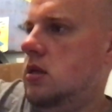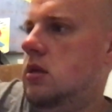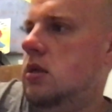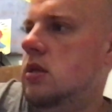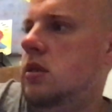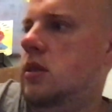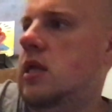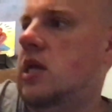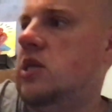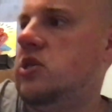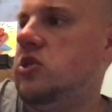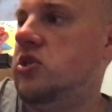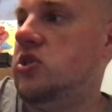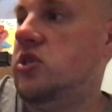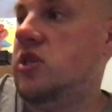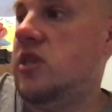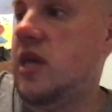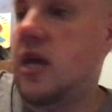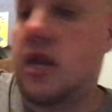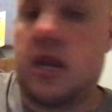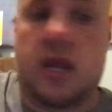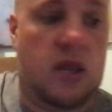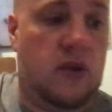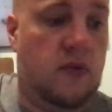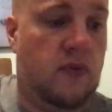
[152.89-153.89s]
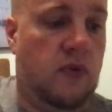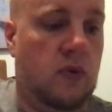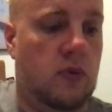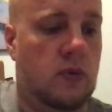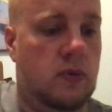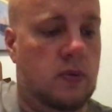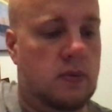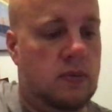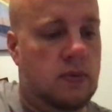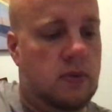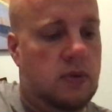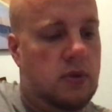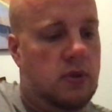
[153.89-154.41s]
That's just in that handful.
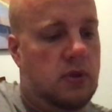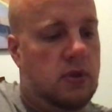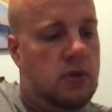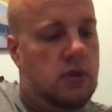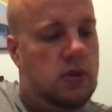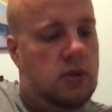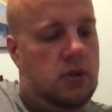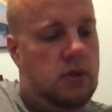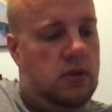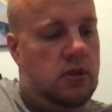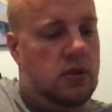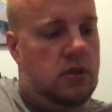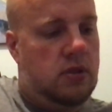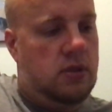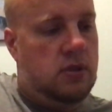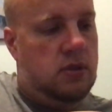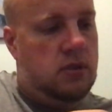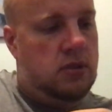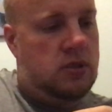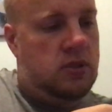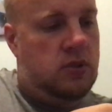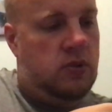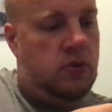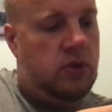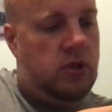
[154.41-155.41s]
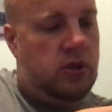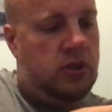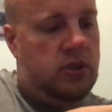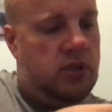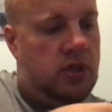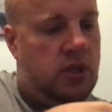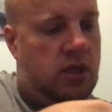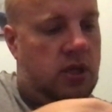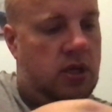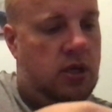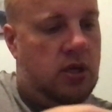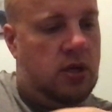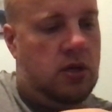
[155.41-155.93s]
Let's see what else I got
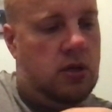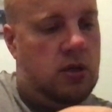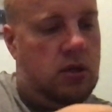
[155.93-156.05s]
here.